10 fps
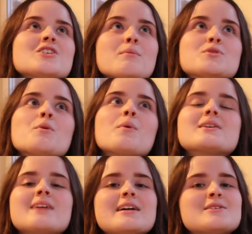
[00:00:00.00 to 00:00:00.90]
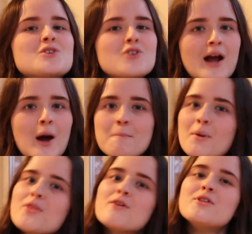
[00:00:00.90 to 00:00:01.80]
So I'm super excited to try out
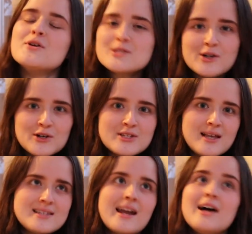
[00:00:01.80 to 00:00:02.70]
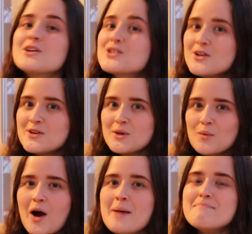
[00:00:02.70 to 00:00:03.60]
both of those courses, and I'll show you
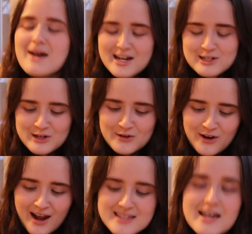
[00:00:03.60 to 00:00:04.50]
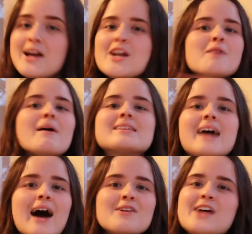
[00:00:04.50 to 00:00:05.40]
what I managed to create. No matter
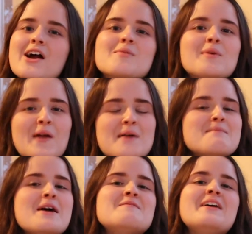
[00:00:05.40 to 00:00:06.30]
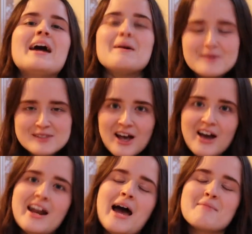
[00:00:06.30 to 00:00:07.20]
how terrible it may be, I'm
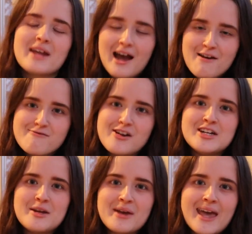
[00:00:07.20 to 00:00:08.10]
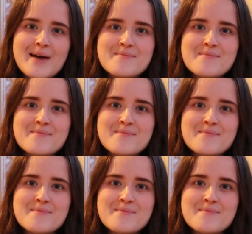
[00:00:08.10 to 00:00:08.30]
certain I'm gonna have fun doing it.